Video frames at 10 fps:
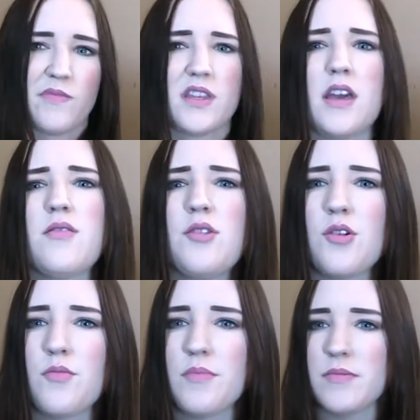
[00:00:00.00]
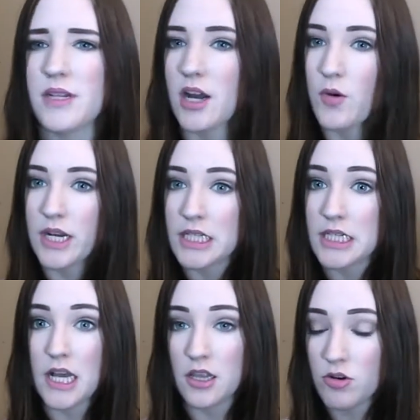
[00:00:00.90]
I don't know, maybe not quite as
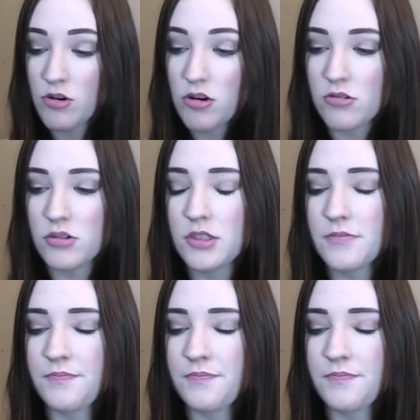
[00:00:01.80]
yellow gold.